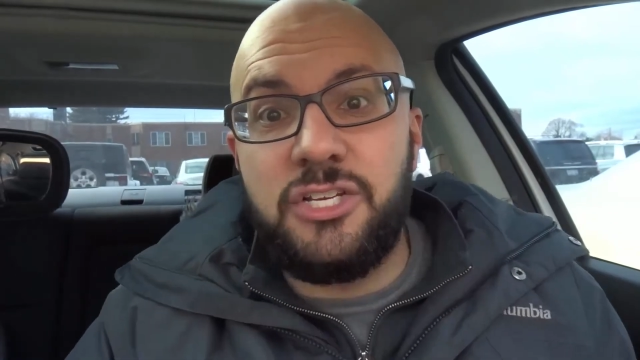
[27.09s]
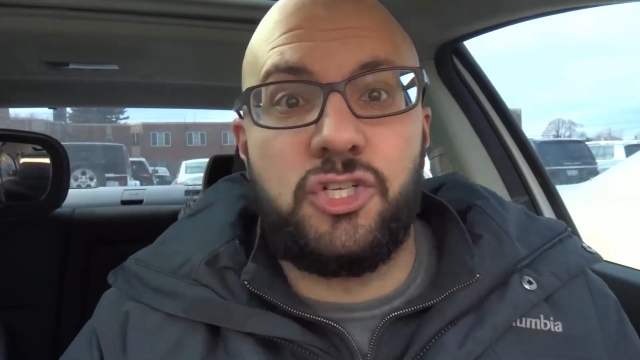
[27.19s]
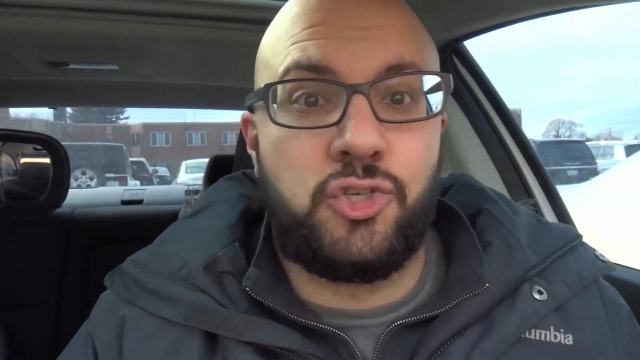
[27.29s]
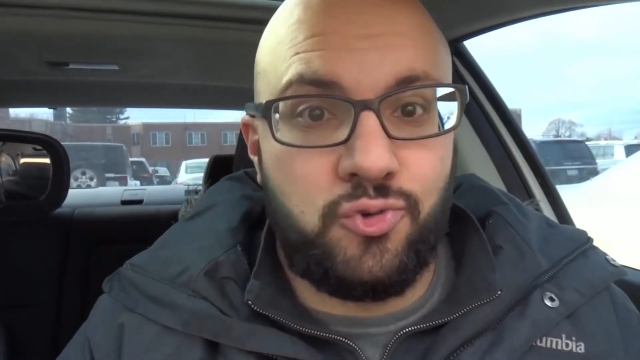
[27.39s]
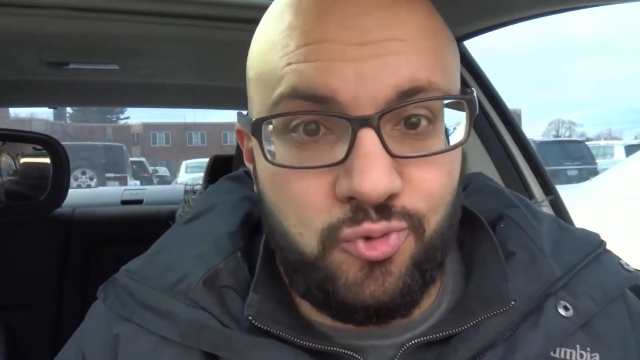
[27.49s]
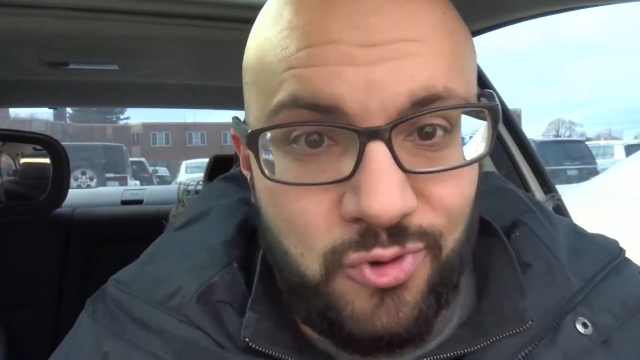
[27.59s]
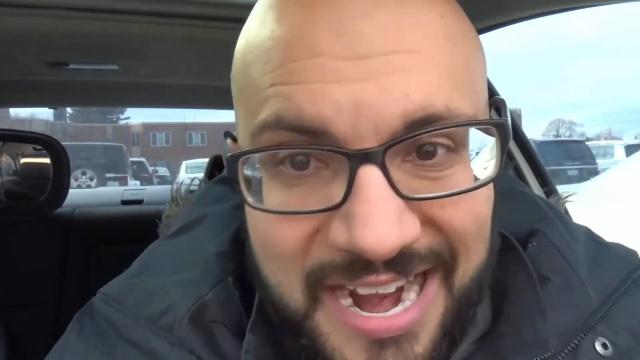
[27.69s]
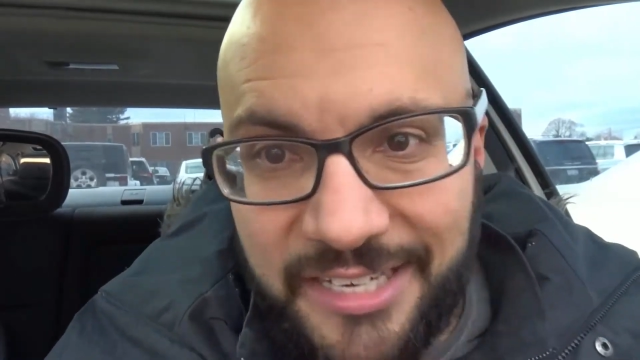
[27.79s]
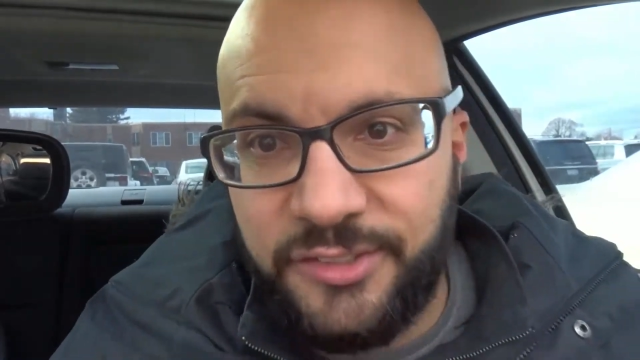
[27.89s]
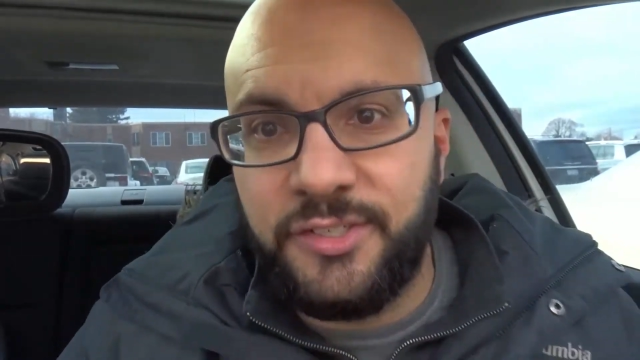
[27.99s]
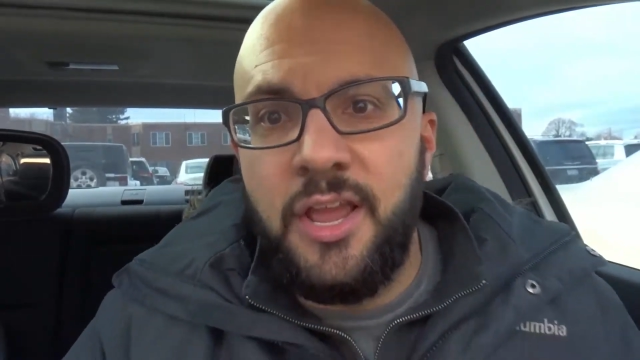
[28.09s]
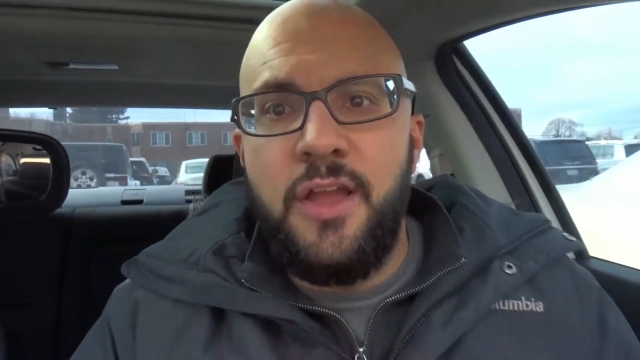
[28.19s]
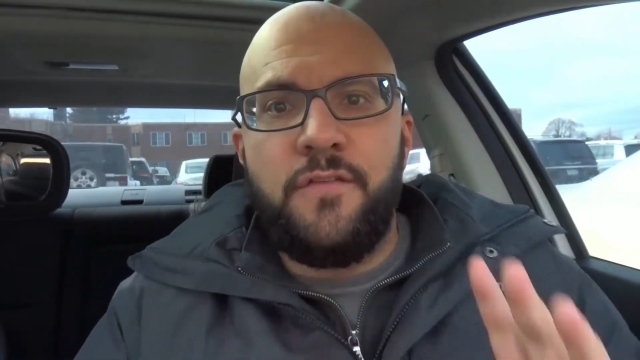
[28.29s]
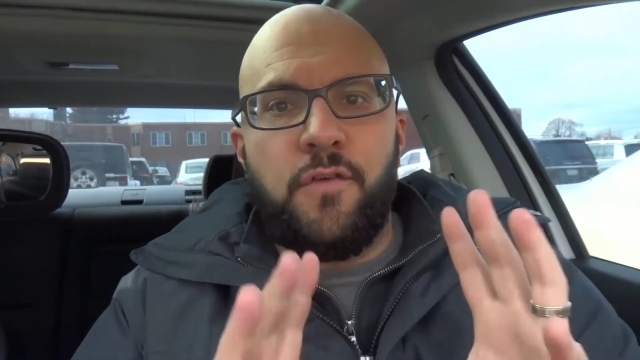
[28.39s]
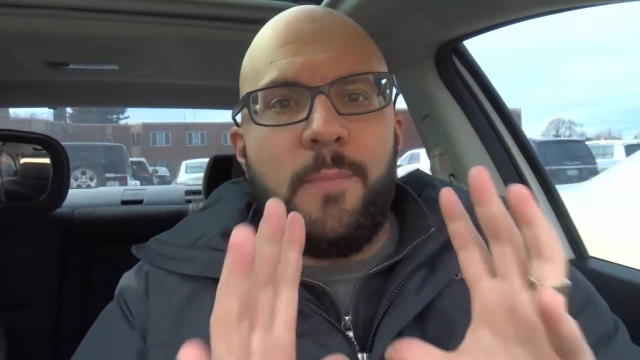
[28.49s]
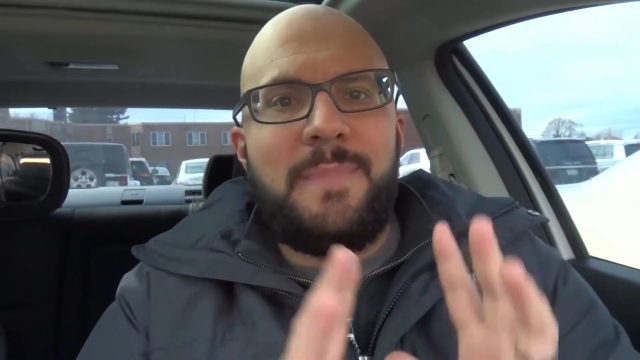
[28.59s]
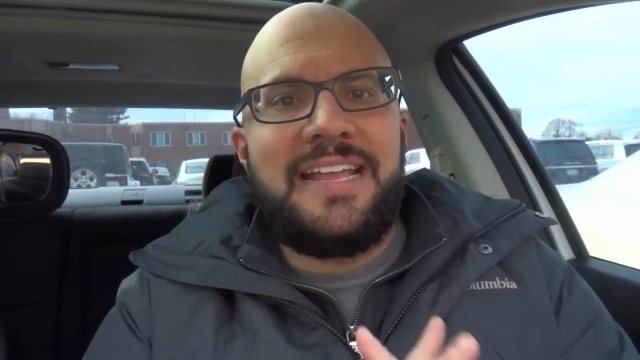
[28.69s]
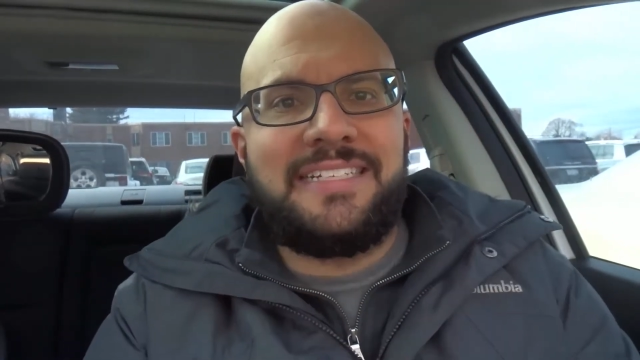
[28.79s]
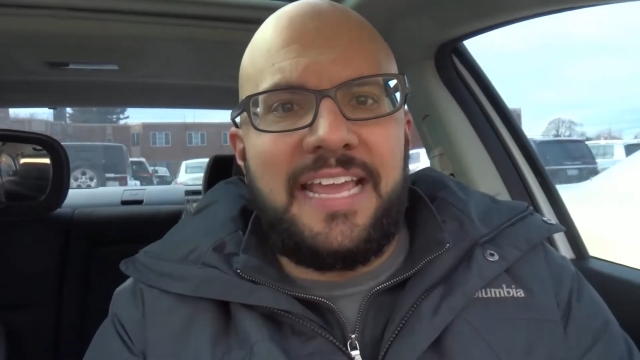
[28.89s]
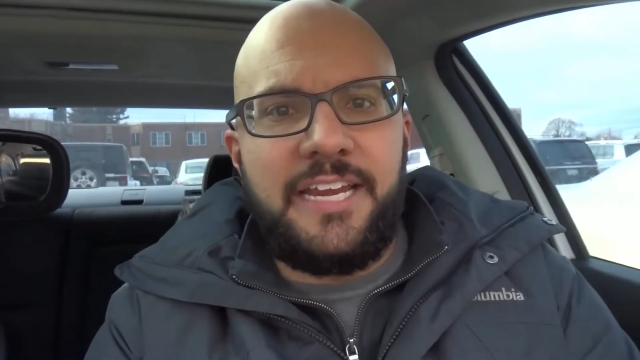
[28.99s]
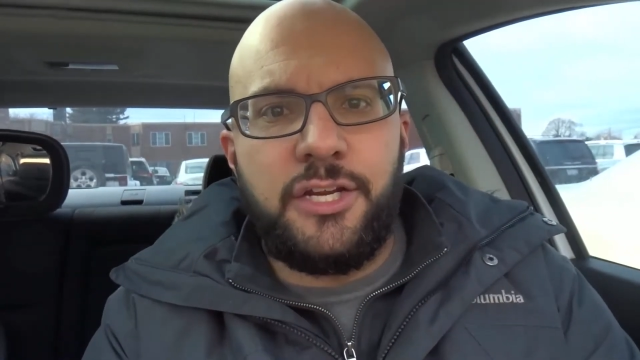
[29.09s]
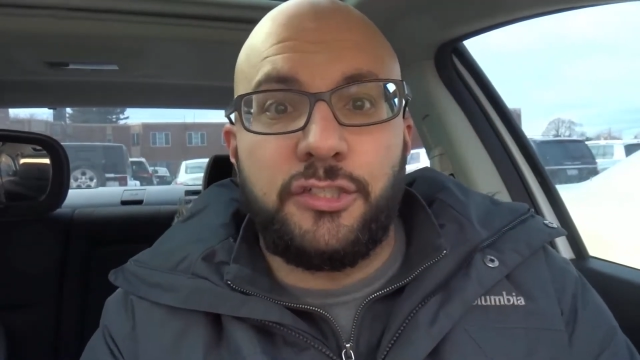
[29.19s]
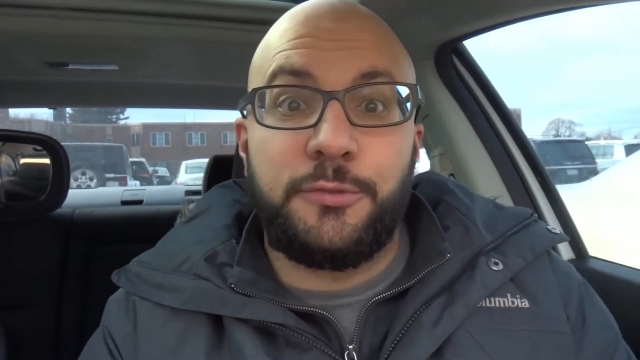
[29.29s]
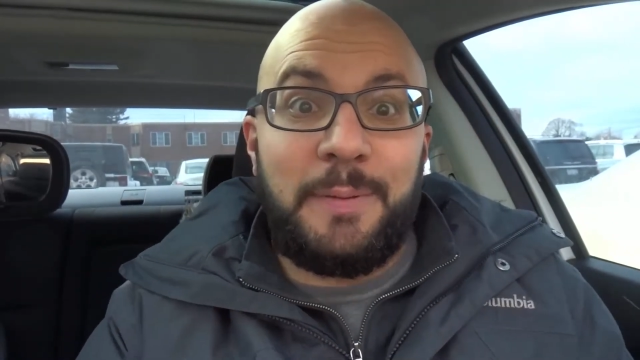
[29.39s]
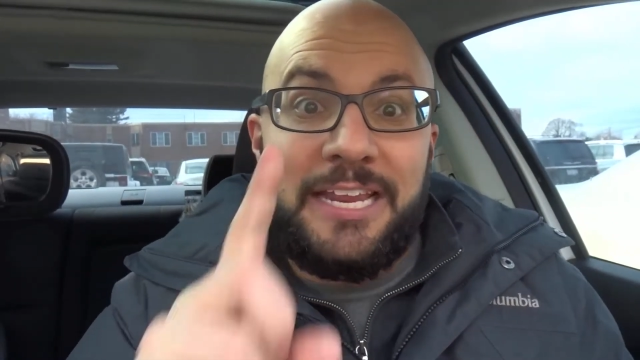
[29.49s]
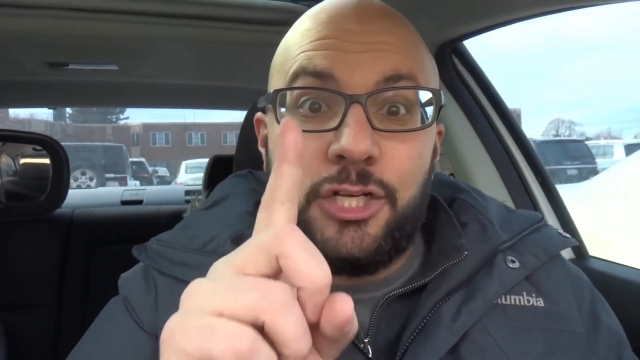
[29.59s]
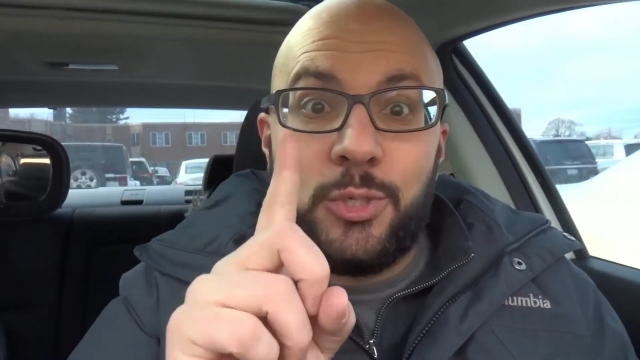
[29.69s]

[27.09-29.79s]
tricks for maintaining your speed.